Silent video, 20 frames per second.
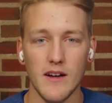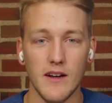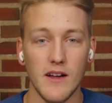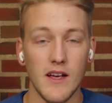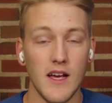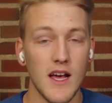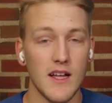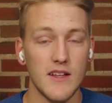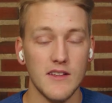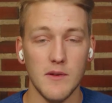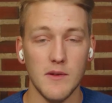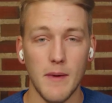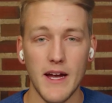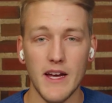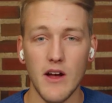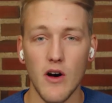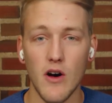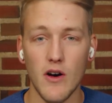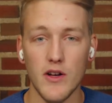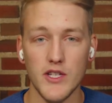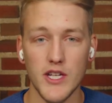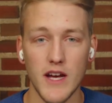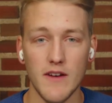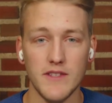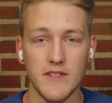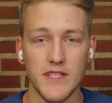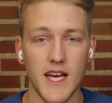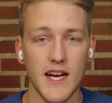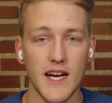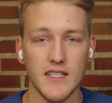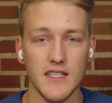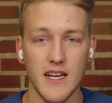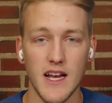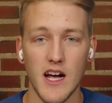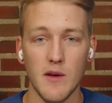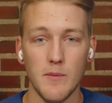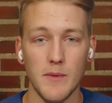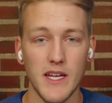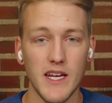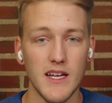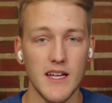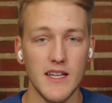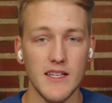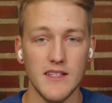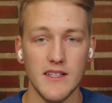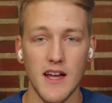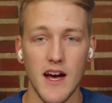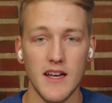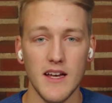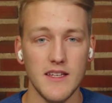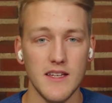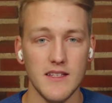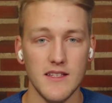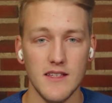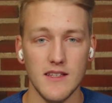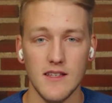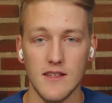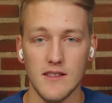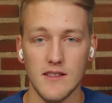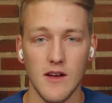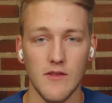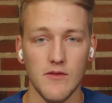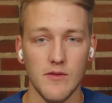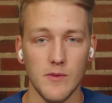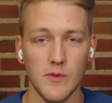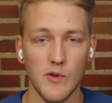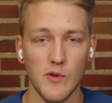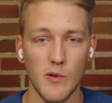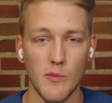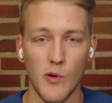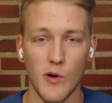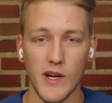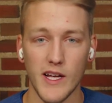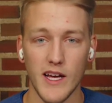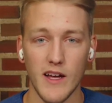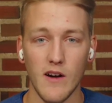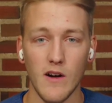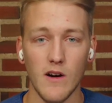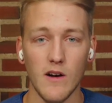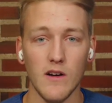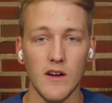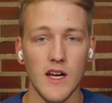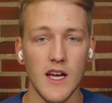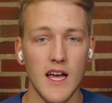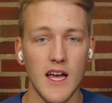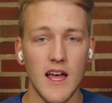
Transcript: and to my knowledge, FTX and Alameda has not distanced itself from the reporting at all.